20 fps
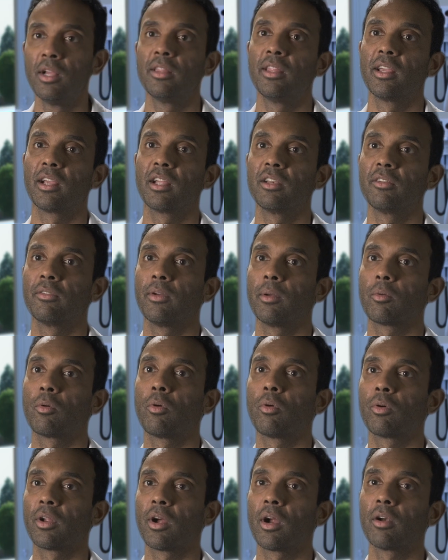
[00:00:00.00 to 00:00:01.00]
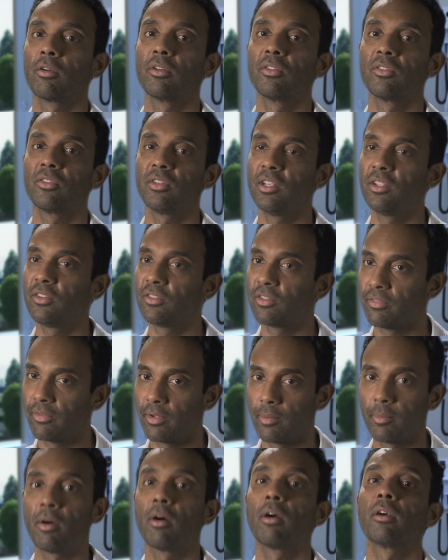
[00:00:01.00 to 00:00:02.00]
they can develop coronary artery disease,
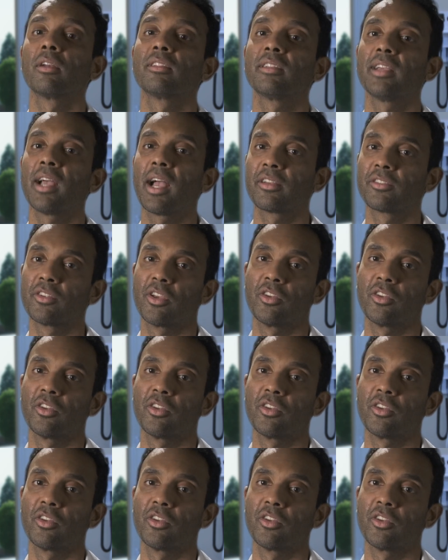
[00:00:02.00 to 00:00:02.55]
develop heart attacks